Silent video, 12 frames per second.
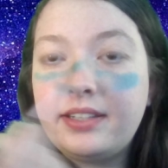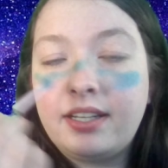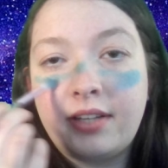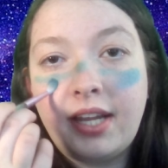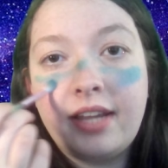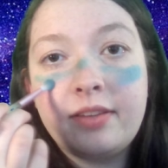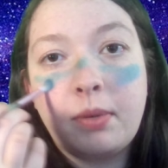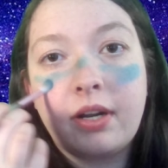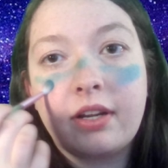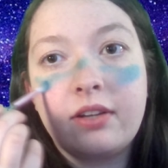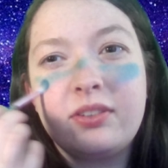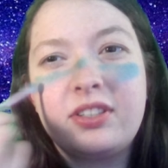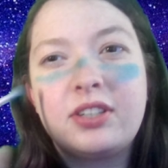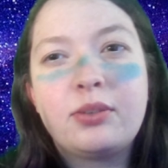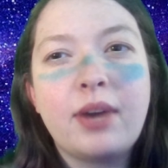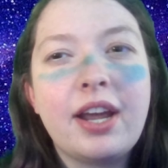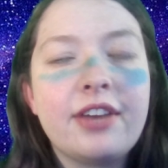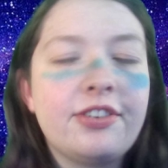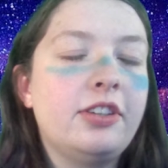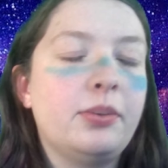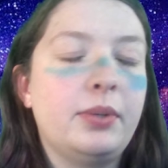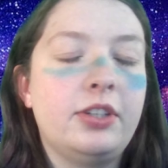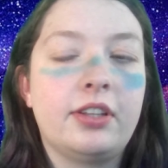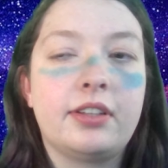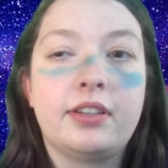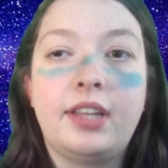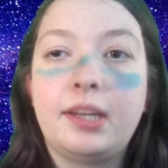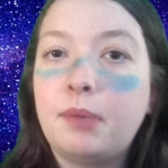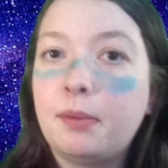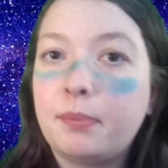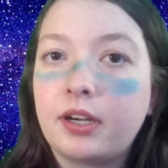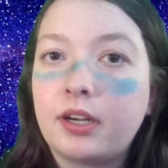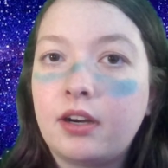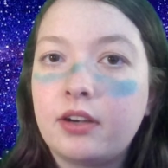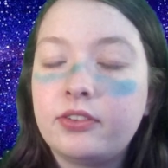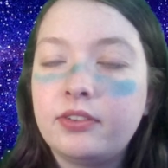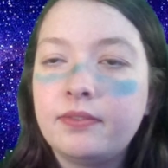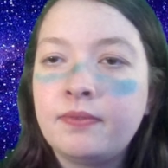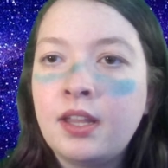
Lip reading: and gas particles to crash into each other like bumper cars,